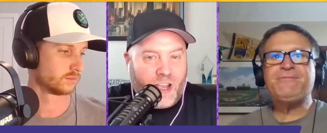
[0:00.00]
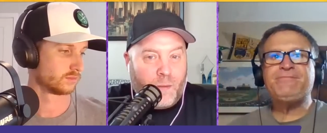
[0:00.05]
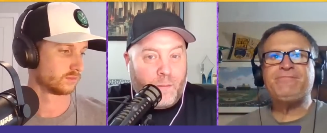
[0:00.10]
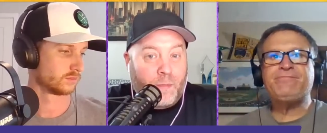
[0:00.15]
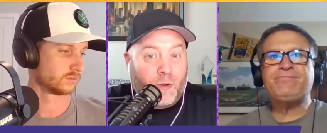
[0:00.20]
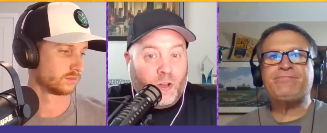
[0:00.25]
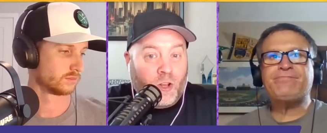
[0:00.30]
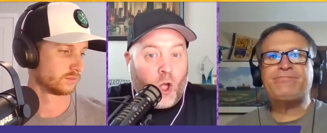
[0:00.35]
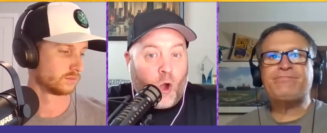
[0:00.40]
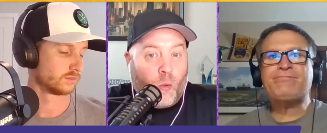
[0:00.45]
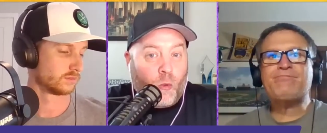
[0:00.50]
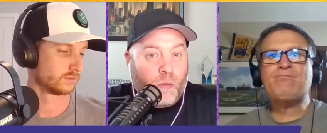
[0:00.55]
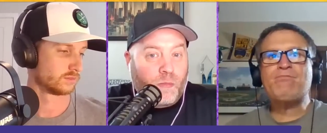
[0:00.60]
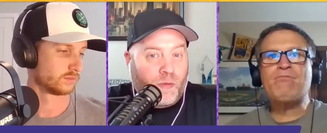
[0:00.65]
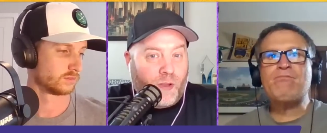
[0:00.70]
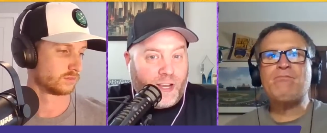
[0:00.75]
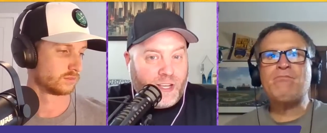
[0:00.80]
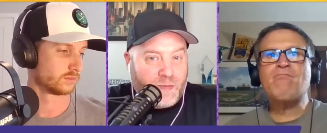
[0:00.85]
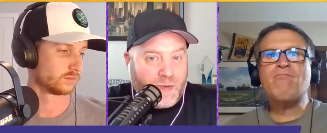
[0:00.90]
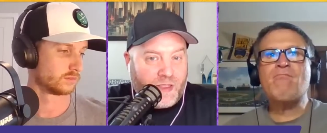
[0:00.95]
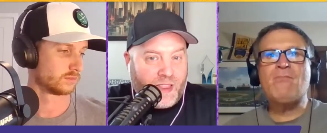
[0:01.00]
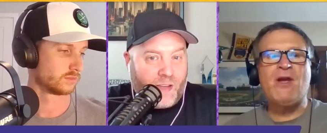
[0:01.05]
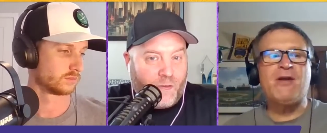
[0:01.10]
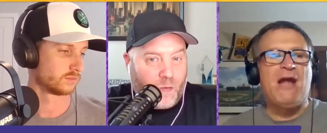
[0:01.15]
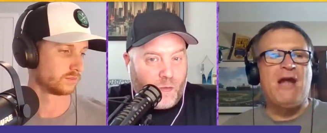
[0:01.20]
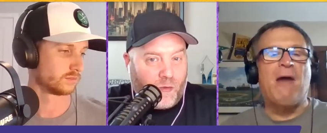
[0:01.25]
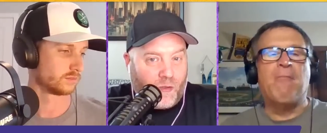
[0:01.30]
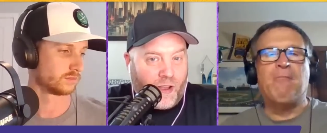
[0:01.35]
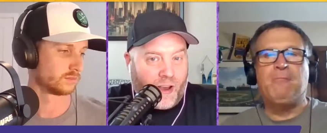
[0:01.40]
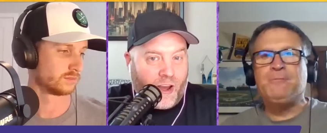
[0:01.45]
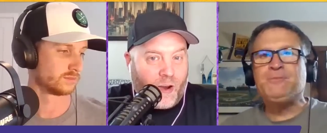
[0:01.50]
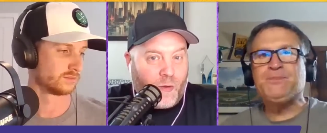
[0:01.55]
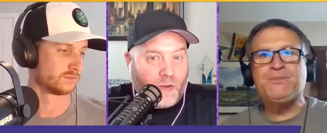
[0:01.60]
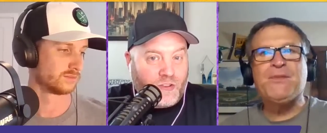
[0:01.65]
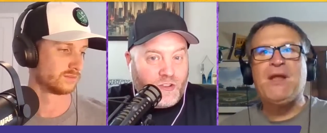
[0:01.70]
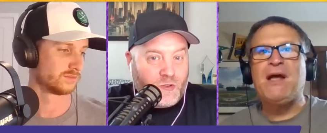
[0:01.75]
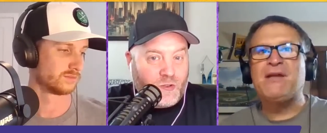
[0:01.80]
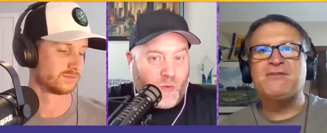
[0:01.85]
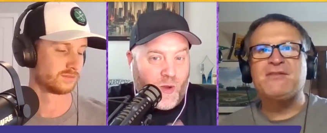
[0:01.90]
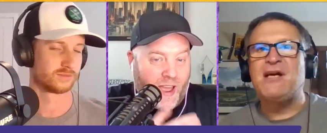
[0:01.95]
Speaker 1: a below replacement level yep. player,
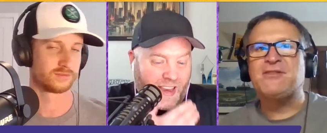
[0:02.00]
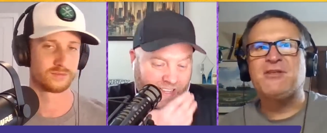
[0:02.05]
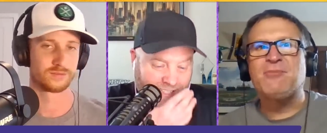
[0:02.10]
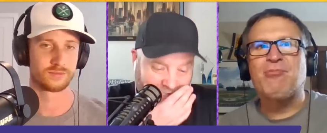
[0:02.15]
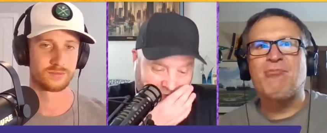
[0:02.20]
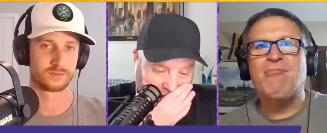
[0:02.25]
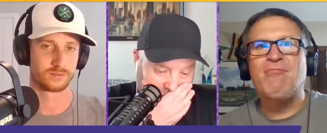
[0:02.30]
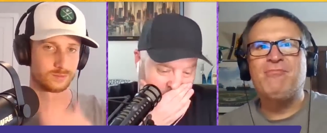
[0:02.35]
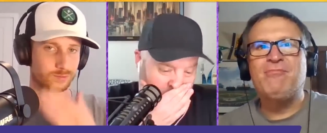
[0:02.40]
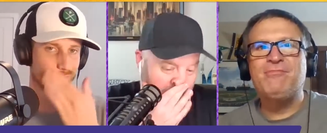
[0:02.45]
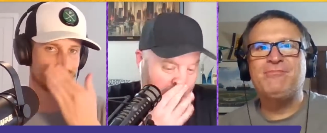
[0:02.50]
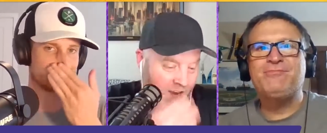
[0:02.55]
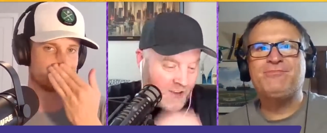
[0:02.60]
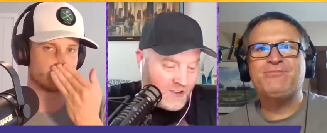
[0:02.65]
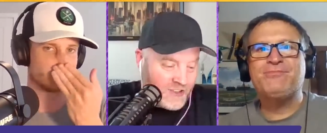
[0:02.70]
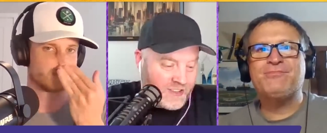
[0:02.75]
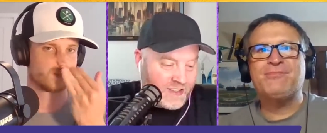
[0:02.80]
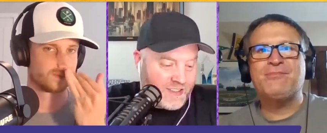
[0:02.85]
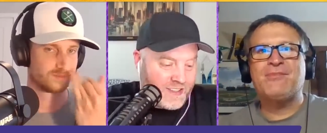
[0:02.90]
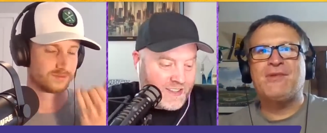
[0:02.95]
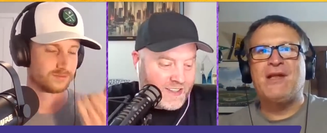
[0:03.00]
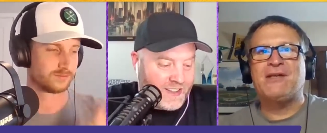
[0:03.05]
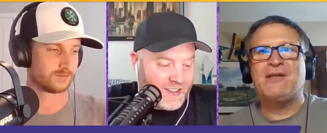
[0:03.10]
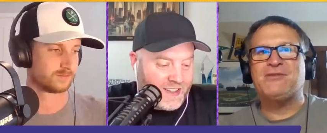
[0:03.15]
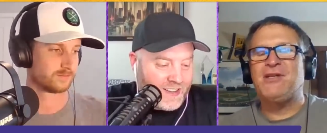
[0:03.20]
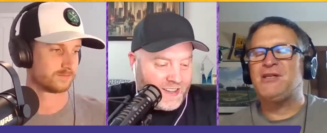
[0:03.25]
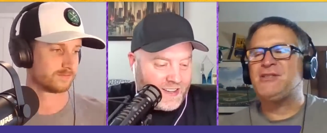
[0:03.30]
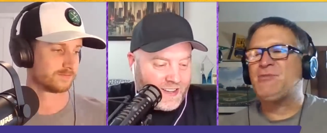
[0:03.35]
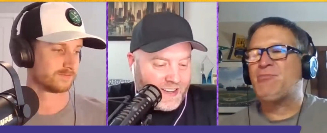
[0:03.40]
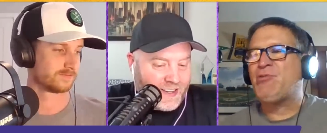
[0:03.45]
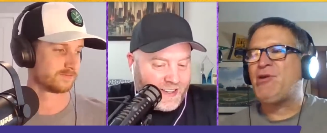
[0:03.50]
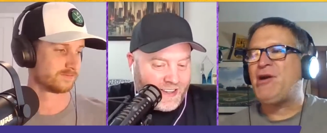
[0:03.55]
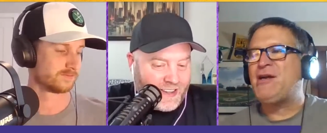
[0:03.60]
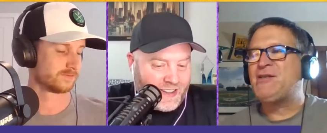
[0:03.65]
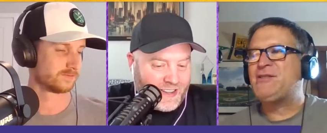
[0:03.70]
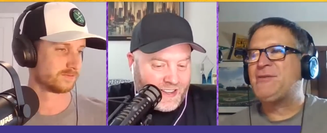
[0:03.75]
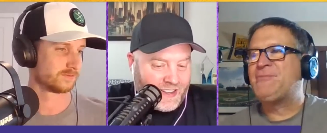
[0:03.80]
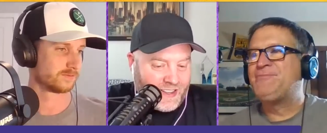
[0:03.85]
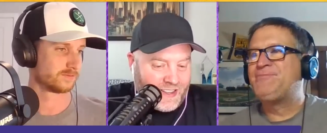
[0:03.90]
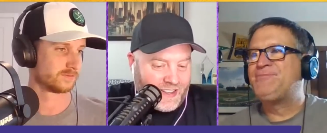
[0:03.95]
which is That's why he's still
Speaker 2: a free agent. That's not
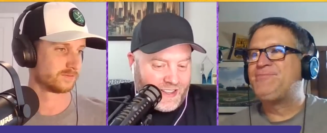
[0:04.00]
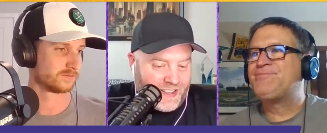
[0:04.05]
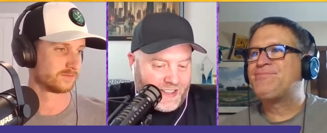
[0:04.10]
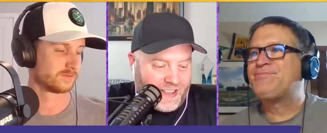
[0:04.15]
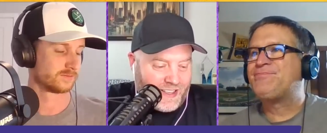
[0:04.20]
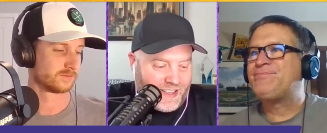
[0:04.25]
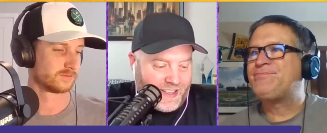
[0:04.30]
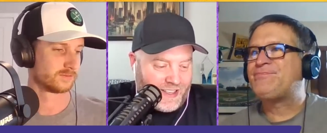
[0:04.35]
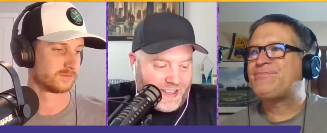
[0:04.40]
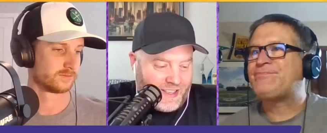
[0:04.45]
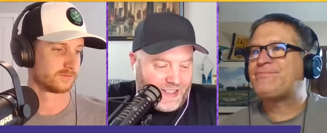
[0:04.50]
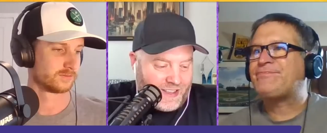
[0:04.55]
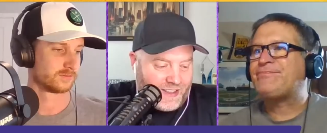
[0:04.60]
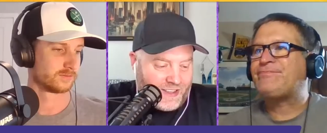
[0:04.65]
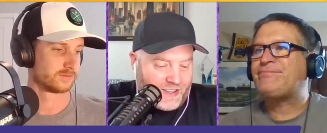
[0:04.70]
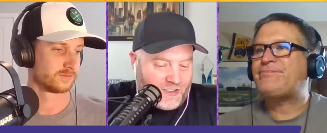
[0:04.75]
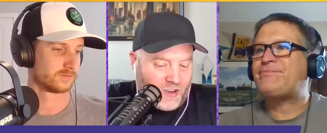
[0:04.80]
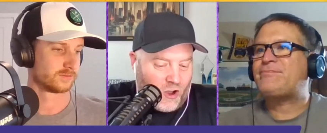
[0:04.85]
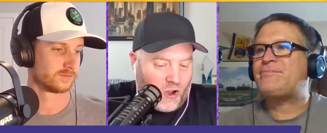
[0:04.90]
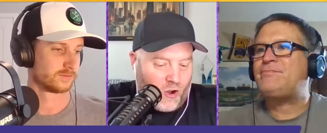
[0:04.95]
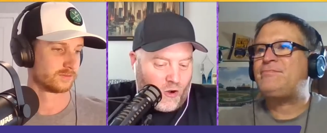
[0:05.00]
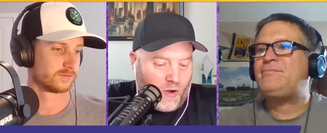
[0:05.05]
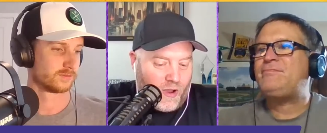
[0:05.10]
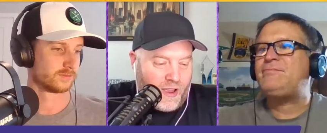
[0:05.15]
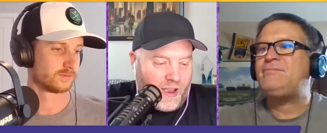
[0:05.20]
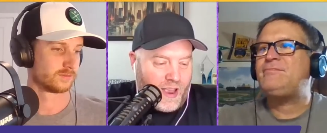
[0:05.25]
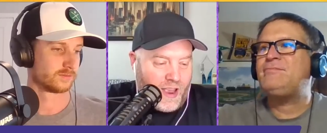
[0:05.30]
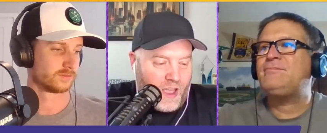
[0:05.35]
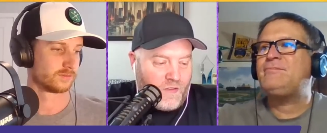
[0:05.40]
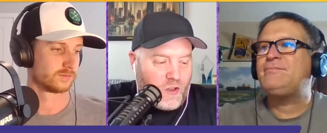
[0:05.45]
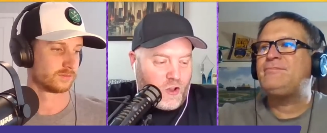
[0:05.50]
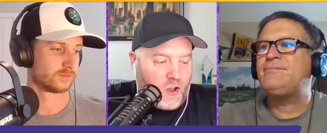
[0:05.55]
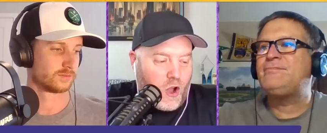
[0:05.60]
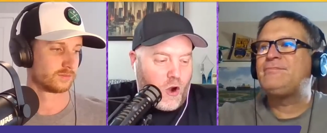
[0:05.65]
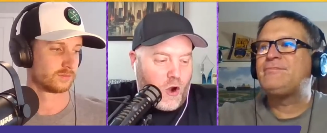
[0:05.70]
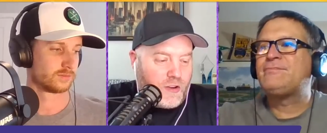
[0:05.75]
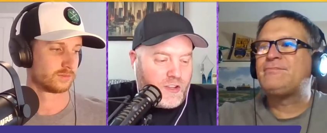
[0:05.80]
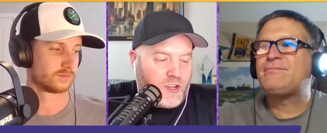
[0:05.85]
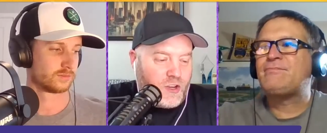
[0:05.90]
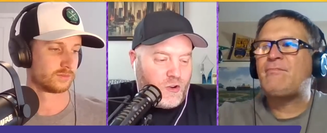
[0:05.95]
surprising.
Speaker 1: So if you
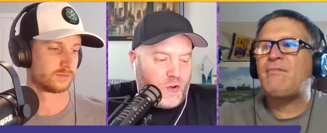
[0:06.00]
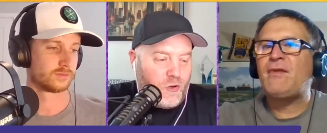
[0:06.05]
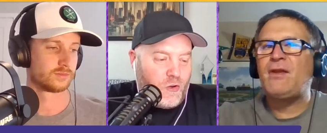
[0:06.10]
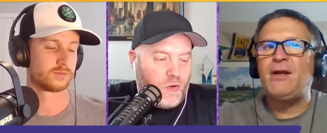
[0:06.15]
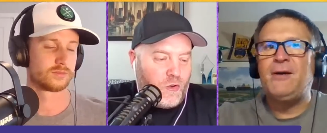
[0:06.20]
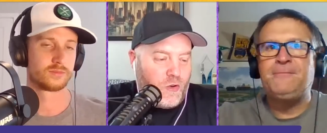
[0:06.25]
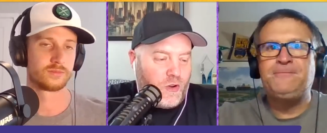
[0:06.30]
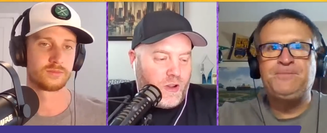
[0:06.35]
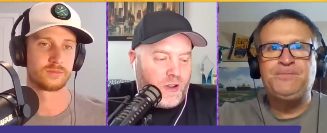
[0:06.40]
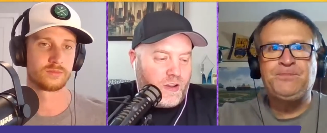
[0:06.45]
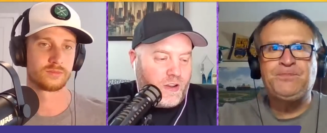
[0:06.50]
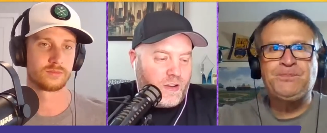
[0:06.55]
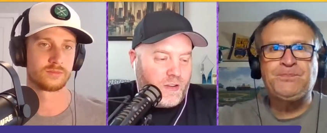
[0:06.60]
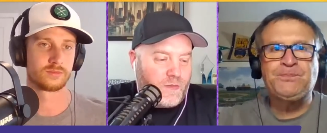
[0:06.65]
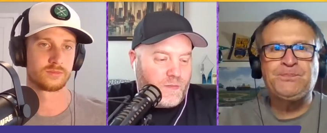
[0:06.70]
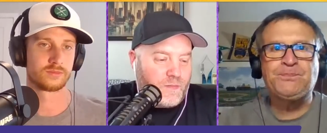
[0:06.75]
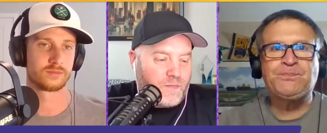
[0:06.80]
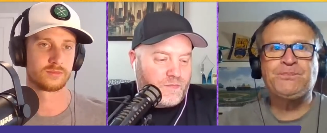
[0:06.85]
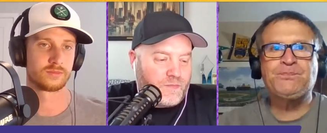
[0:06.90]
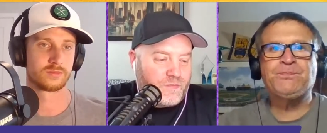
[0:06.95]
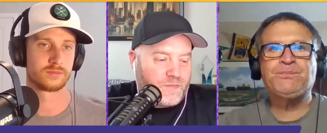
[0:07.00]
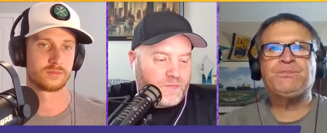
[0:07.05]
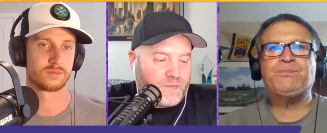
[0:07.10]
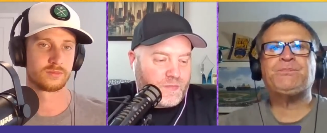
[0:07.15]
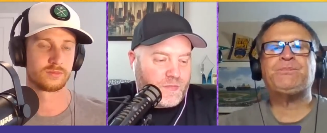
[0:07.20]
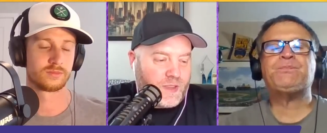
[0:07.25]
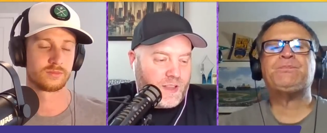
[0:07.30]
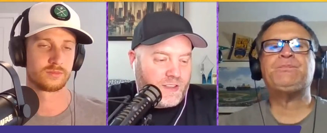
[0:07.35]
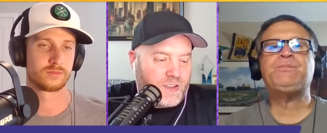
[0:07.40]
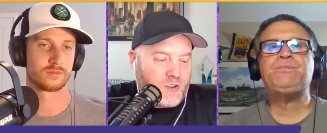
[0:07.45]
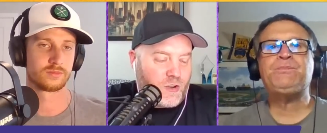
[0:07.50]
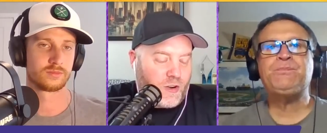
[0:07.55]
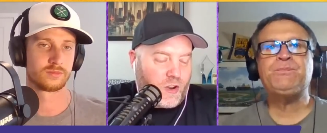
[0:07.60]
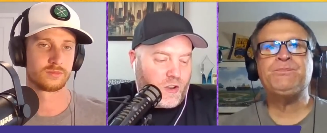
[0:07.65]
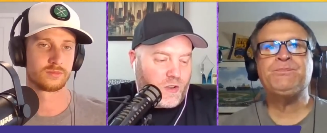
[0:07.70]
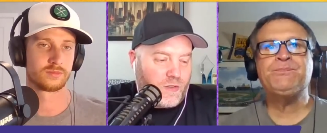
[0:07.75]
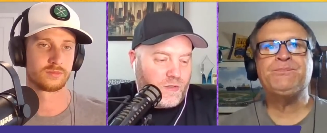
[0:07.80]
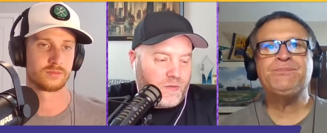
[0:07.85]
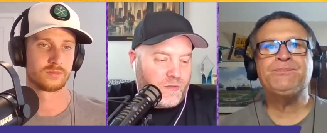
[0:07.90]
go to, let's go to